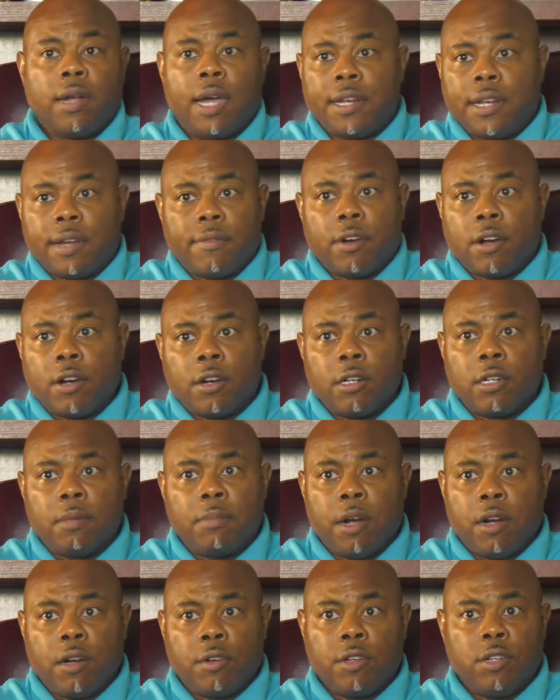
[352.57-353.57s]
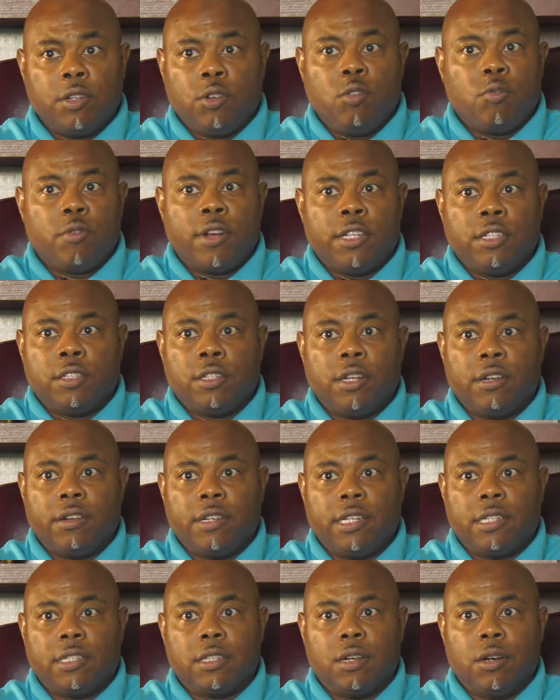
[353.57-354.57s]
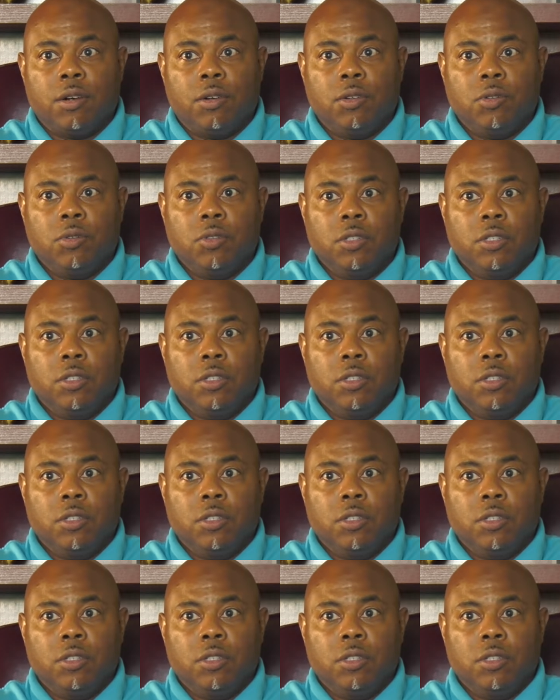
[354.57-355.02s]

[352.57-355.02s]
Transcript: I never heard about critical race theory until,